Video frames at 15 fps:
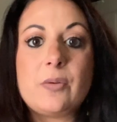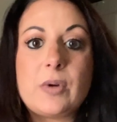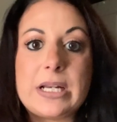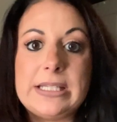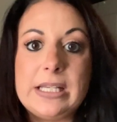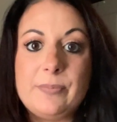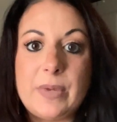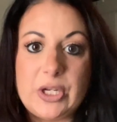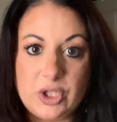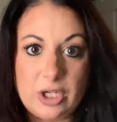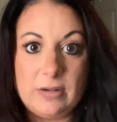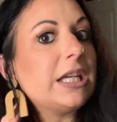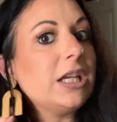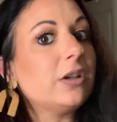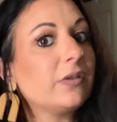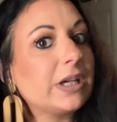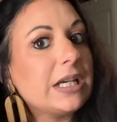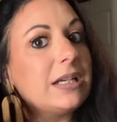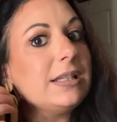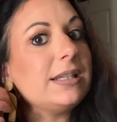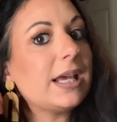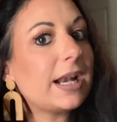wanted to mention
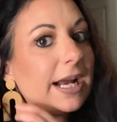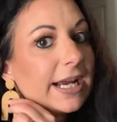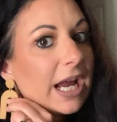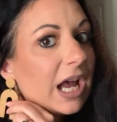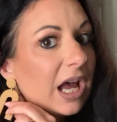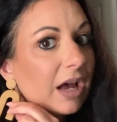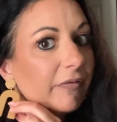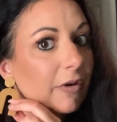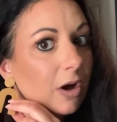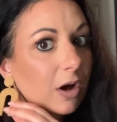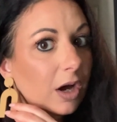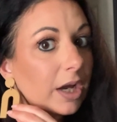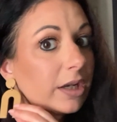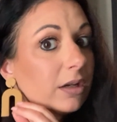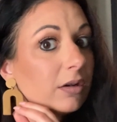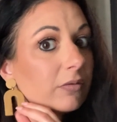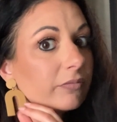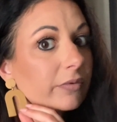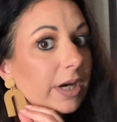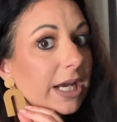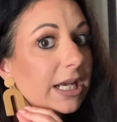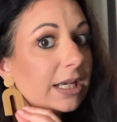earrings that I have on
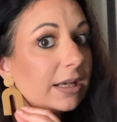right